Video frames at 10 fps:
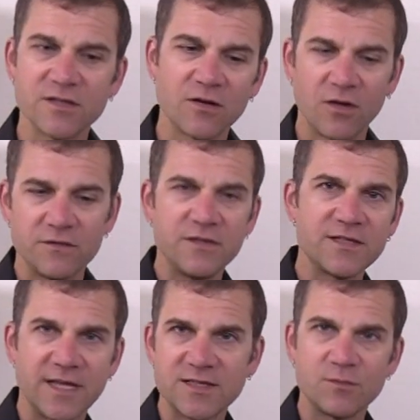and all of these
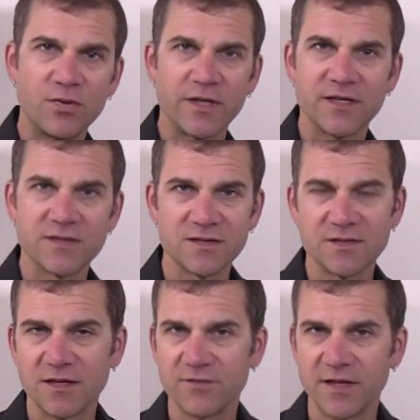lesson plans and
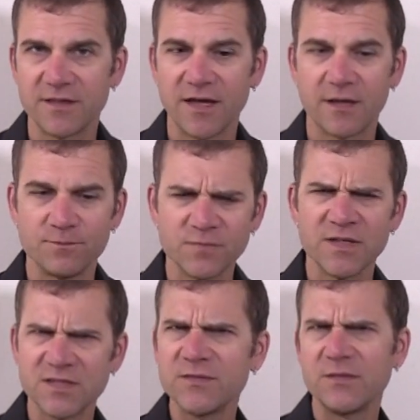stuff like that.
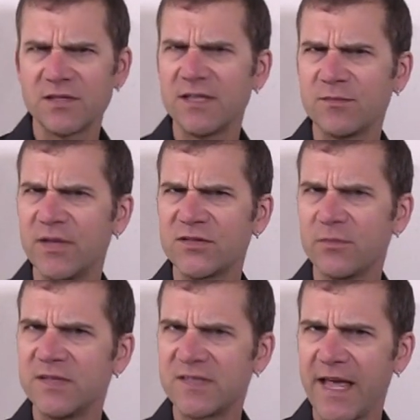Sometimes the lesson plans are a
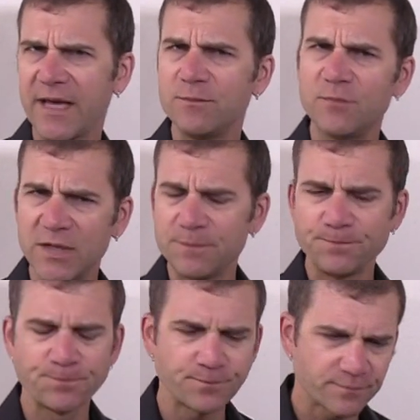bit scant, but
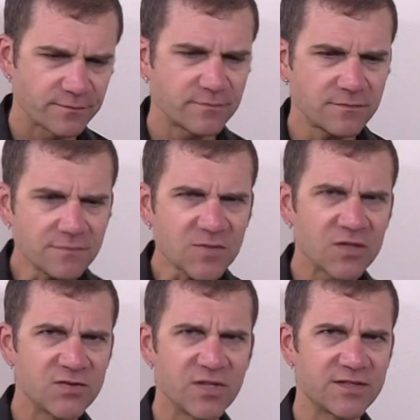
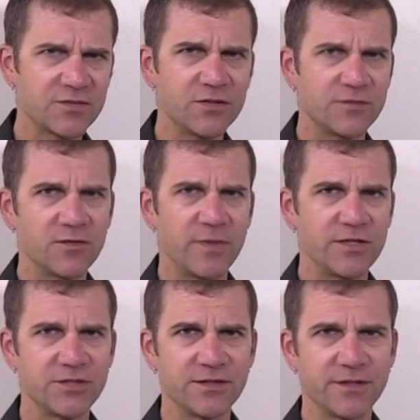there's lots of good
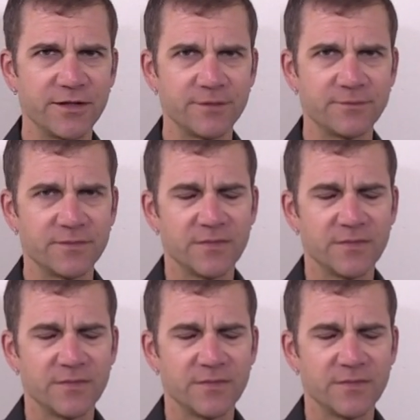information there.